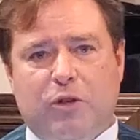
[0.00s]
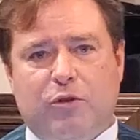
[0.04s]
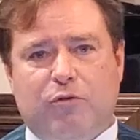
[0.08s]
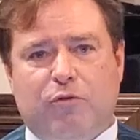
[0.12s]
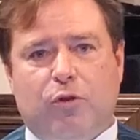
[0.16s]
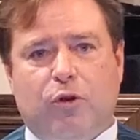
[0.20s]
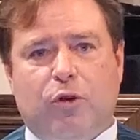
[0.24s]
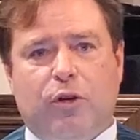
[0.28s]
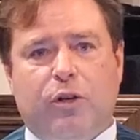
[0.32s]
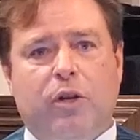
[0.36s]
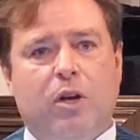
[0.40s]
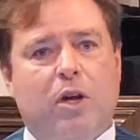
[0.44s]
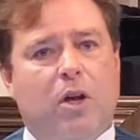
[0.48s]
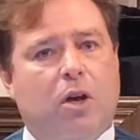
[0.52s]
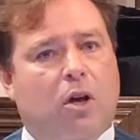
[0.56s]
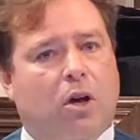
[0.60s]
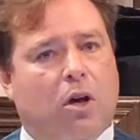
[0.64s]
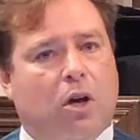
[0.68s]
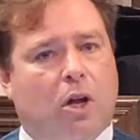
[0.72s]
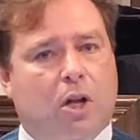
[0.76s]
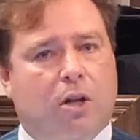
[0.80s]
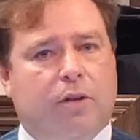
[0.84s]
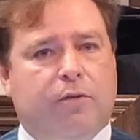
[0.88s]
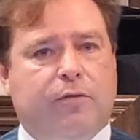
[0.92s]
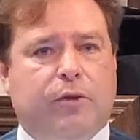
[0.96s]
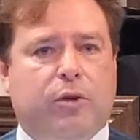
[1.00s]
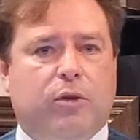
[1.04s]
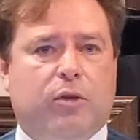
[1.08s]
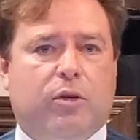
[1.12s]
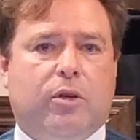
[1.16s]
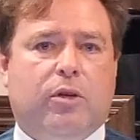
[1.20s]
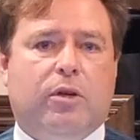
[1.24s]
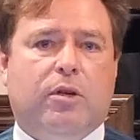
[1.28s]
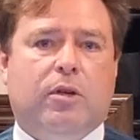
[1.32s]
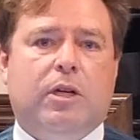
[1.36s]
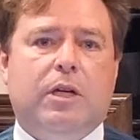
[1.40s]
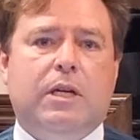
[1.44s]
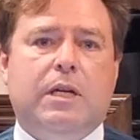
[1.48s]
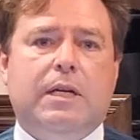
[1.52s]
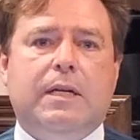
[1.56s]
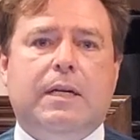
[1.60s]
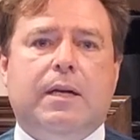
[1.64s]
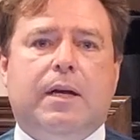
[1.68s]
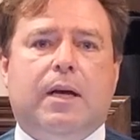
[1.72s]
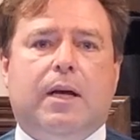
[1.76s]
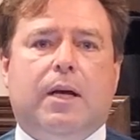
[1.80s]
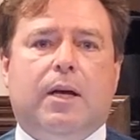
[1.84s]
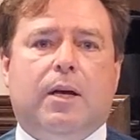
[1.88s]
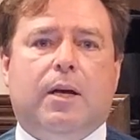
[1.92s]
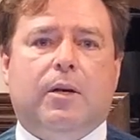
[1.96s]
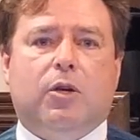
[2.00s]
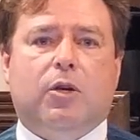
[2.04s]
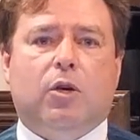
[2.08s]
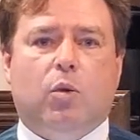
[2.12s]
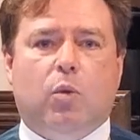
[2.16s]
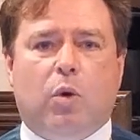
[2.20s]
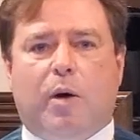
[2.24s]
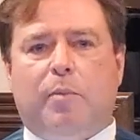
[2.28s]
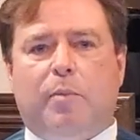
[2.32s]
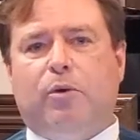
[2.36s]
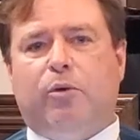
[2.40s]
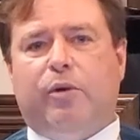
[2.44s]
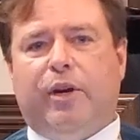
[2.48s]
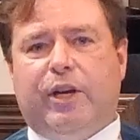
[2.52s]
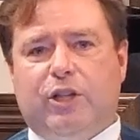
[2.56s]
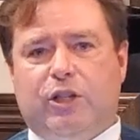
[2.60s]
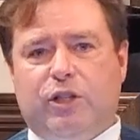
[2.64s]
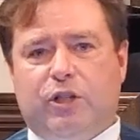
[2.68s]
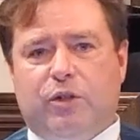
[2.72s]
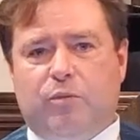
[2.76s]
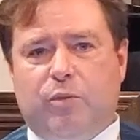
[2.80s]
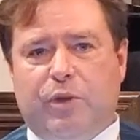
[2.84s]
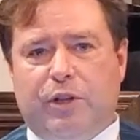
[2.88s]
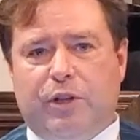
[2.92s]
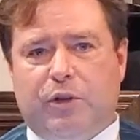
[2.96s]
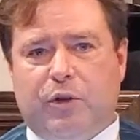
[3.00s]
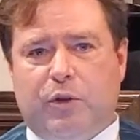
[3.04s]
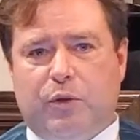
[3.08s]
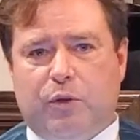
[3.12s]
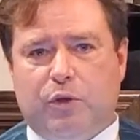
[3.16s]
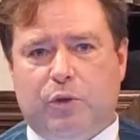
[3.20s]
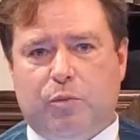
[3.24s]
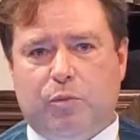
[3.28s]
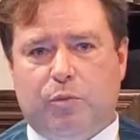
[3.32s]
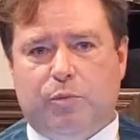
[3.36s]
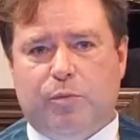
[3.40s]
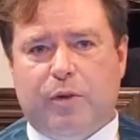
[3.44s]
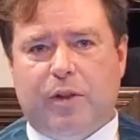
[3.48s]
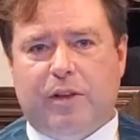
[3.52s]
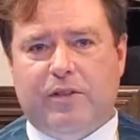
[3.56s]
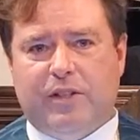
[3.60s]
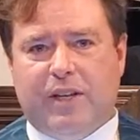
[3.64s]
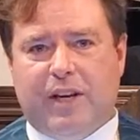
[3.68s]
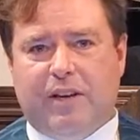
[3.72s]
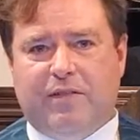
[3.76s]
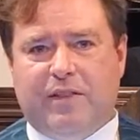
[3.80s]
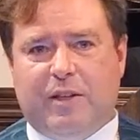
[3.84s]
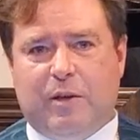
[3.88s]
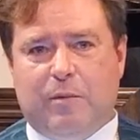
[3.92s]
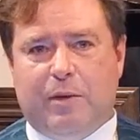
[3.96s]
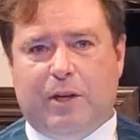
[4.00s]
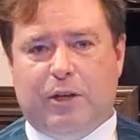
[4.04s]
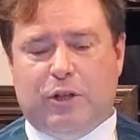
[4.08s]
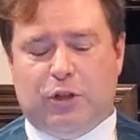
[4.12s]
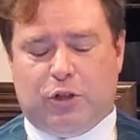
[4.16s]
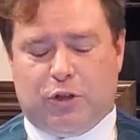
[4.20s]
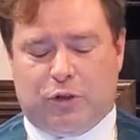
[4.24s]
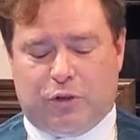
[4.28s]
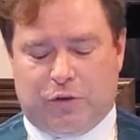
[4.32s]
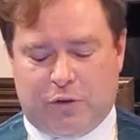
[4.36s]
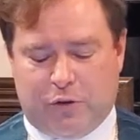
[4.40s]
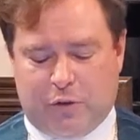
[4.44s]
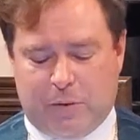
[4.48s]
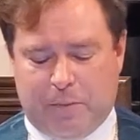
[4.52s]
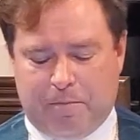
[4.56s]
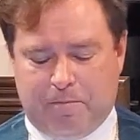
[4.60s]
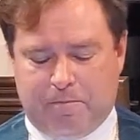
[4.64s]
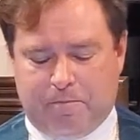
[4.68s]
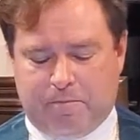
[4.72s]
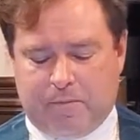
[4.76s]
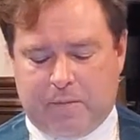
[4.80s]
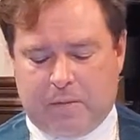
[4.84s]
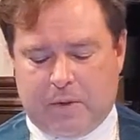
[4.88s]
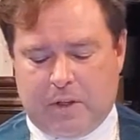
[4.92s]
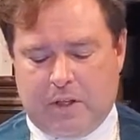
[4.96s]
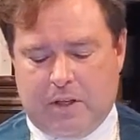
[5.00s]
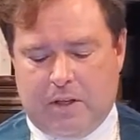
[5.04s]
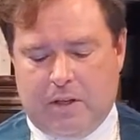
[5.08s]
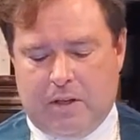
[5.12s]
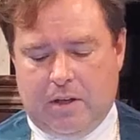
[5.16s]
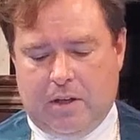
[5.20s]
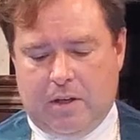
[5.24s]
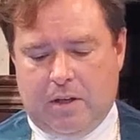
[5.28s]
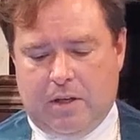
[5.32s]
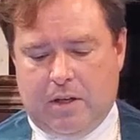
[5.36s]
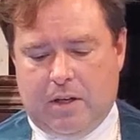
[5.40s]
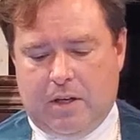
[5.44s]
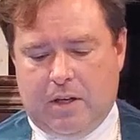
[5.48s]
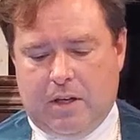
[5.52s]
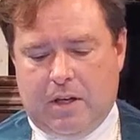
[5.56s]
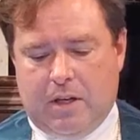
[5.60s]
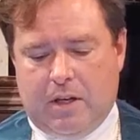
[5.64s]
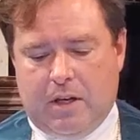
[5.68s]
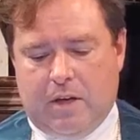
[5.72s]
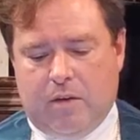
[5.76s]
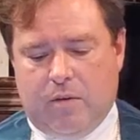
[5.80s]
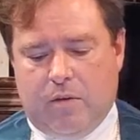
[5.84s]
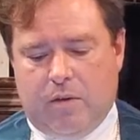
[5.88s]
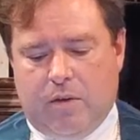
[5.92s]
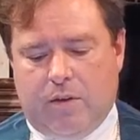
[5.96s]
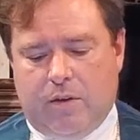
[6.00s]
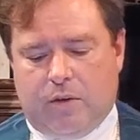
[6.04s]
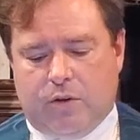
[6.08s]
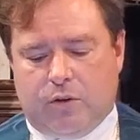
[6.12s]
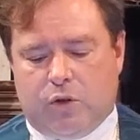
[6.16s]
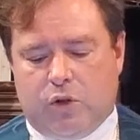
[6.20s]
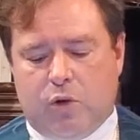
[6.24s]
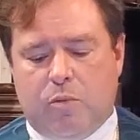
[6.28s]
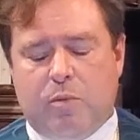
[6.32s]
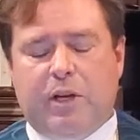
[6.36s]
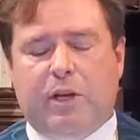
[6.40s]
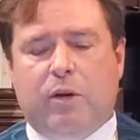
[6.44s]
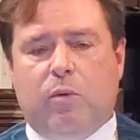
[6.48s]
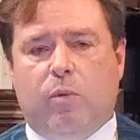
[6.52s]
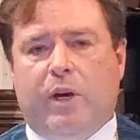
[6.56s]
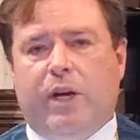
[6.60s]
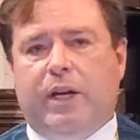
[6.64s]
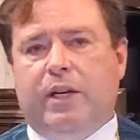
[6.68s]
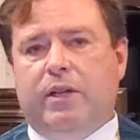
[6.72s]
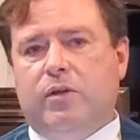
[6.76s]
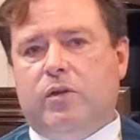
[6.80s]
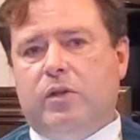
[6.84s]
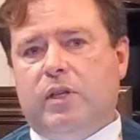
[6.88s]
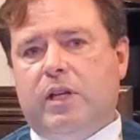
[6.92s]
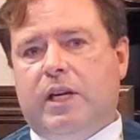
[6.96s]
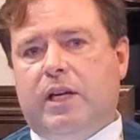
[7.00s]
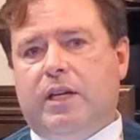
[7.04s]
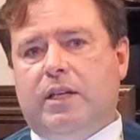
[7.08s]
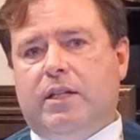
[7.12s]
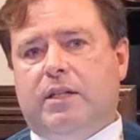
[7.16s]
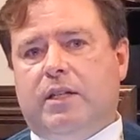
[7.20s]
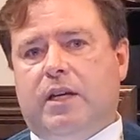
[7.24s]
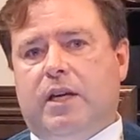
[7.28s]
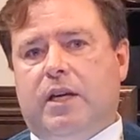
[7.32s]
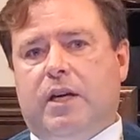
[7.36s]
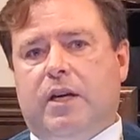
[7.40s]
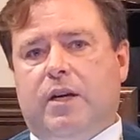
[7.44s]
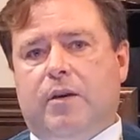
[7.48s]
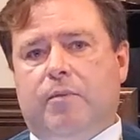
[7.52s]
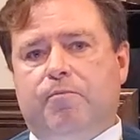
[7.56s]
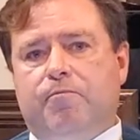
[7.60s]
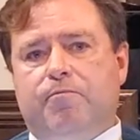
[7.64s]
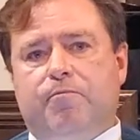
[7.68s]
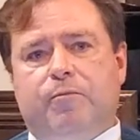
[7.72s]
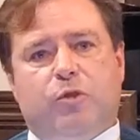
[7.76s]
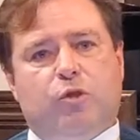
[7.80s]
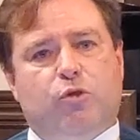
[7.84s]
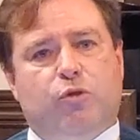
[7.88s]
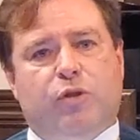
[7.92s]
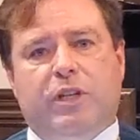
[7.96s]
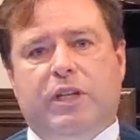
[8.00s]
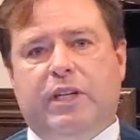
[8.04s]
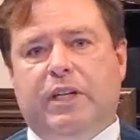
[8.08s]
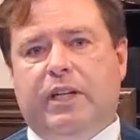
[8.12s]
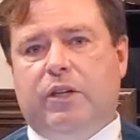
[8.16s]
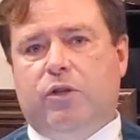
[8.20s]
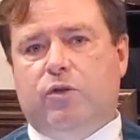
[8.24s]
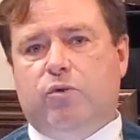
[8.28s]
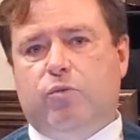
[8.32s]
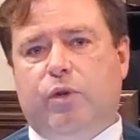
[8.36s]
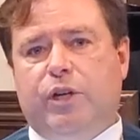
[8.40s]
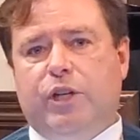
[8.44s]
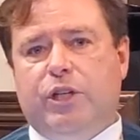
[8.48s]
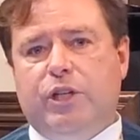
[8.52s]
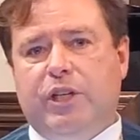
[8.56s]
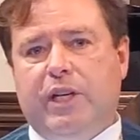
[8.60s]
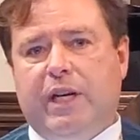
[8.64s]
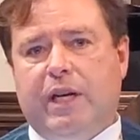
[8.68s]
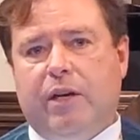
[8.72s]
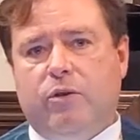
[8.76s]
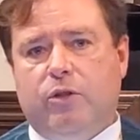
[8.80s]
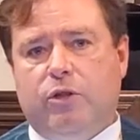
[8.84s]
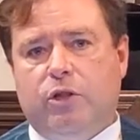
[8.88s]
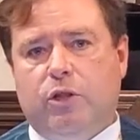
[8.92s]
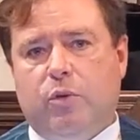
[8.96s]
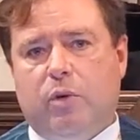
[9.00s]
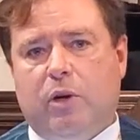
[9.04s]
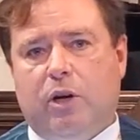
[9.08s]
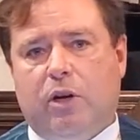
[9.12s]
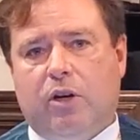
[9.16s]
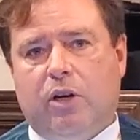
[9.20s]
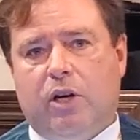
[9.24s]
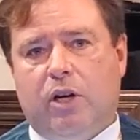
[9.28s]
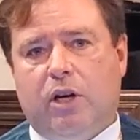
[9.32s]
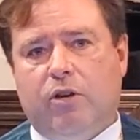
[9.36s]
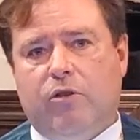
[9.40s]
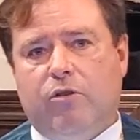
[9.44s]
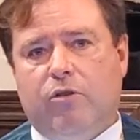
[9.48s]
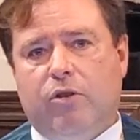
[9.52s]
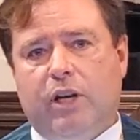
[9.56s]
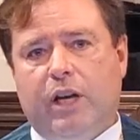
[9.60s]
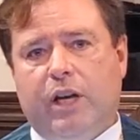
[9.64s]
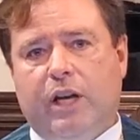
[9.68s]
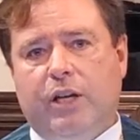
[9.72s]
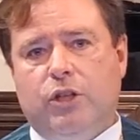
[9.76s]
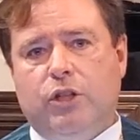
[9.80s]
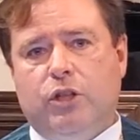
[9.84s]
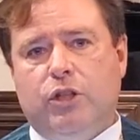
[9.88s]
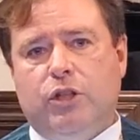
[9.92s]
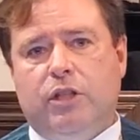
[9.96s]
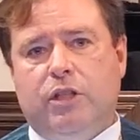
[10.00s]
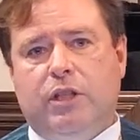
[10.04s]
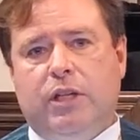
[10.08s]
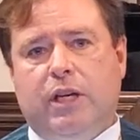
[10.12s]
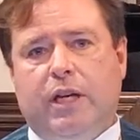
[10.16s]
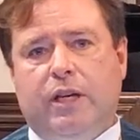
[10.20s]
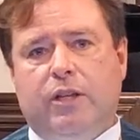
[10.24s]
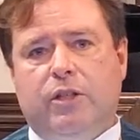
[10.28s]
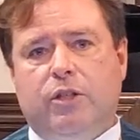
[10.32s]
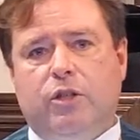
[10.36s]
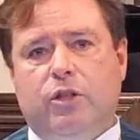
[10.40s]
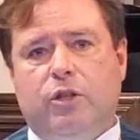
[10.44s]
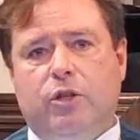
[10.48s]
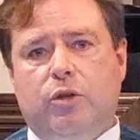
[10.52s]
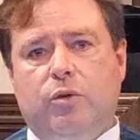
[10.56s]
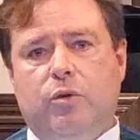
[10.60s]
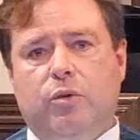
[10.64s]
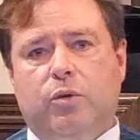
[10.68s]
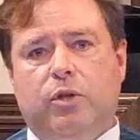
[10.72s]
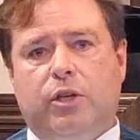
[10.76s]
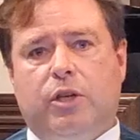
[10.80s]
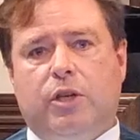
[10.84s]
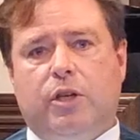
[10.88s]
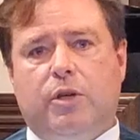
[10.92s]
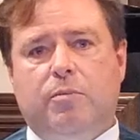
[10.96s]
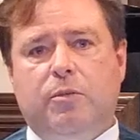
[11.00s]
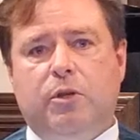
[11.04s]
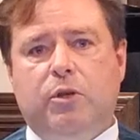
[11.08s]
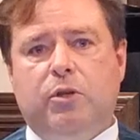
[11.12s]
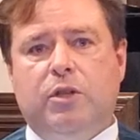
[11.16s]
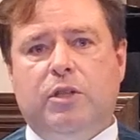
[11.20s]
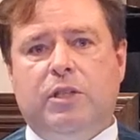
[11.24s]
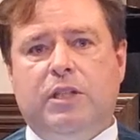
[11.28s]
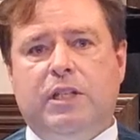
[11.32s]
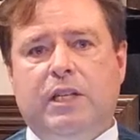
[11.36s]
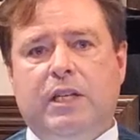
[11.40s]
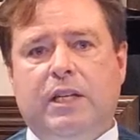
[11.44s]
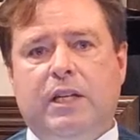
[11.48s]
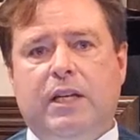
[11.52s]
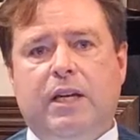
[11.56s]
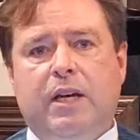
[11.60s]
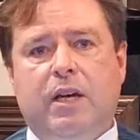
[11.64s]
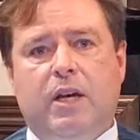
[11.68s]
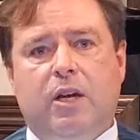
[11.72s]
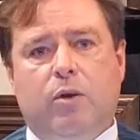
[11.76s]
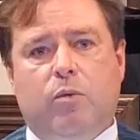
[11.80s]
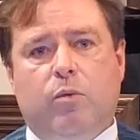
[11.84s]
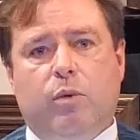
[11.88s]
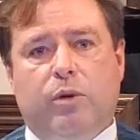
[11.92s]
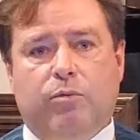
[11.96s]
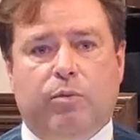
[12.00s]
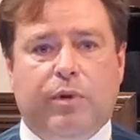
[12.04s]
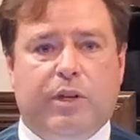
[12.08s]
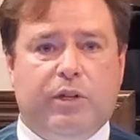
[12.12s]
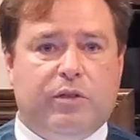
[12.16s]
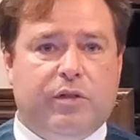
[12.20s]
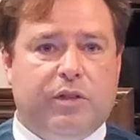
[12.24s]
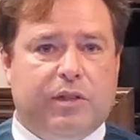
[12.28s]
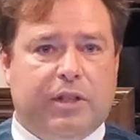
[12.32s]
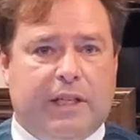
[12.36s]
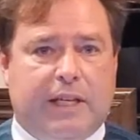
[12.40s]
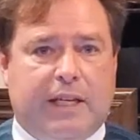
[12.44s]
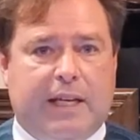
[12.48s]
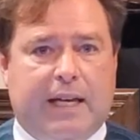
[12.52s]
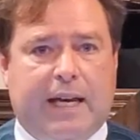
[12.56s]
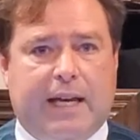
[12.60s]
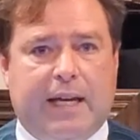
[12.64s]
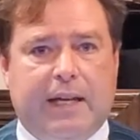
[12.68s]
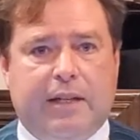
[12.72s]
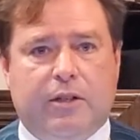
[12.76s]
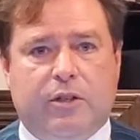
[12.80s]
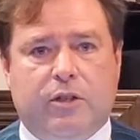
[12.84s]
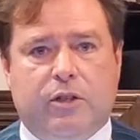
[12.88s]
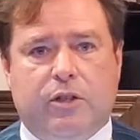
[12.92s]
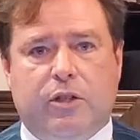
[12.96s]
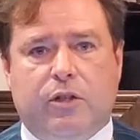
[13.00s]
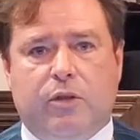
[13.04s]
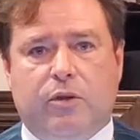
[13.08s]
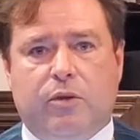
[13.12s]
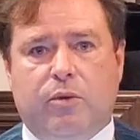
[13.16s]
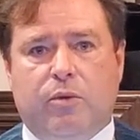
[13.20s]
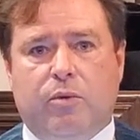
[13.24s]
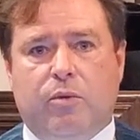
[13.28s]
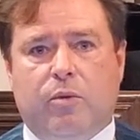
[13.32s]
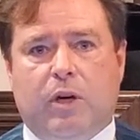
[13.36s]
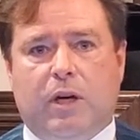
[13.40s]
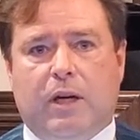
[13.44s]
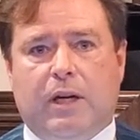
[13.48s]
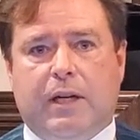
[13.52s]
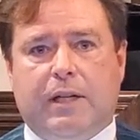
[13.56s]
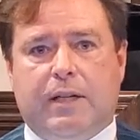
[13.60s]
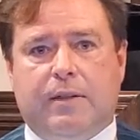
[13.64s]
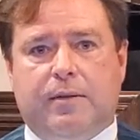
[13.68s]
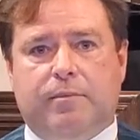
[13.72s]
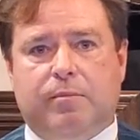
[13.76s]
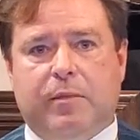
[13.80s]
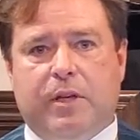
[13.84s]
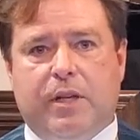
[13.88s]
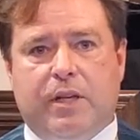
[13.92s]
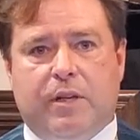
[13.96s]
for all of your cooperation with those safety measures. There's so many ways that Trinity is reaching out to our congregation and to the community. We recently had to